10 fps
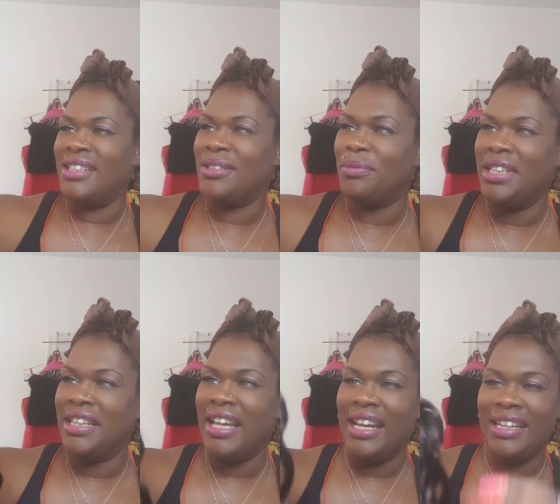this
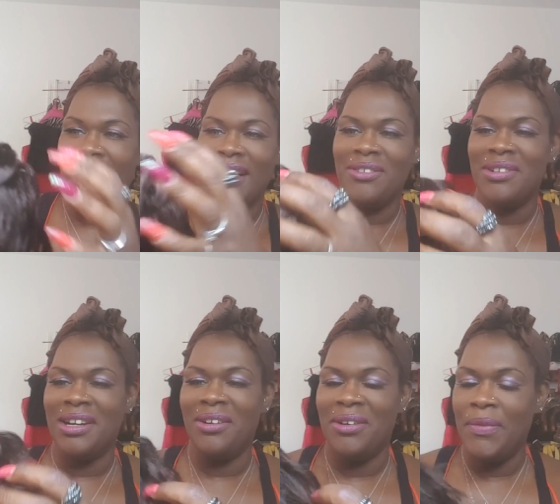wig got a lot going
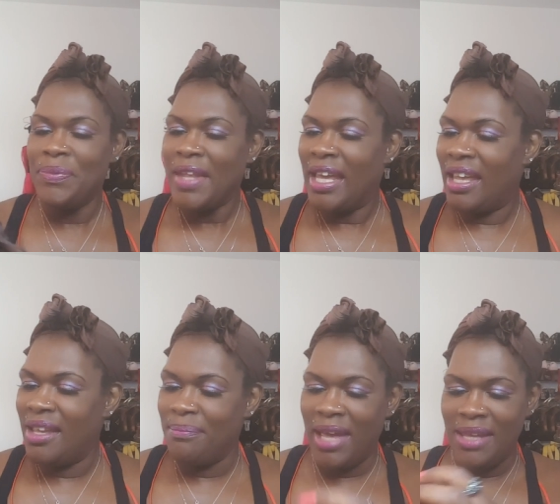on.
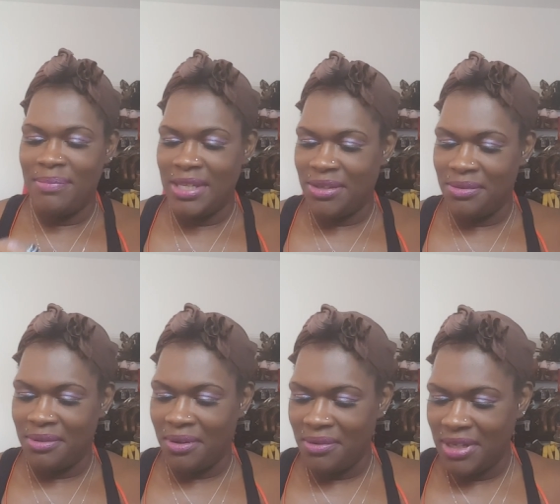It might be
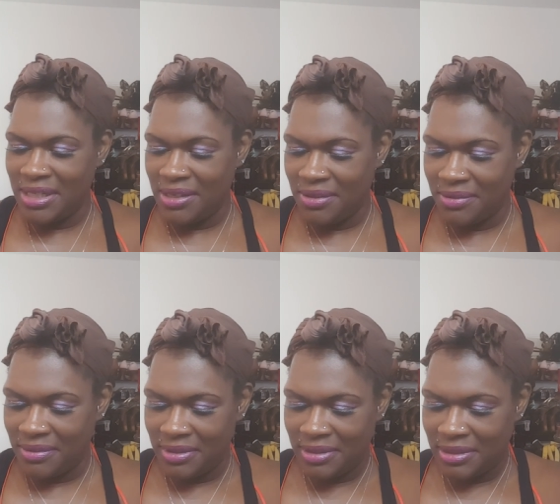cute on,
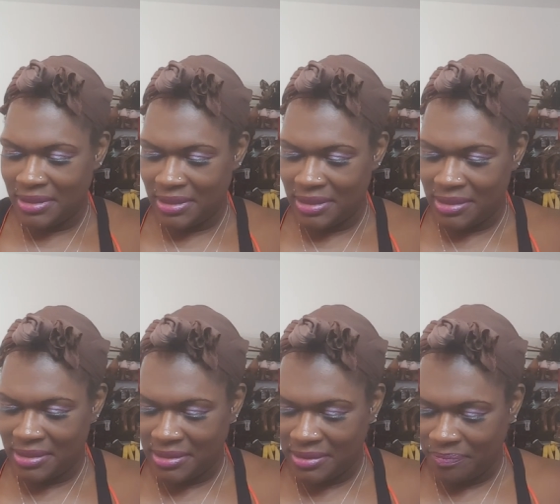though.
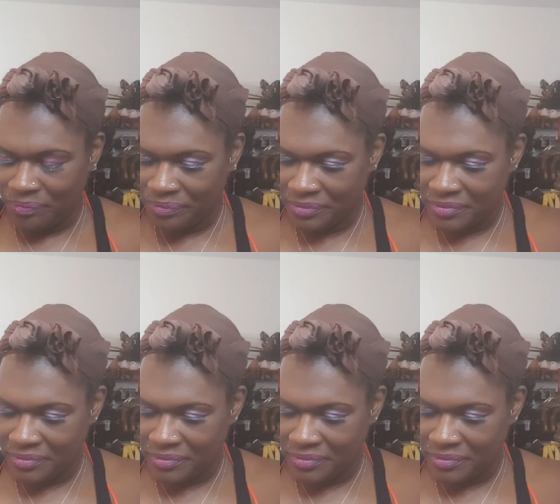Um,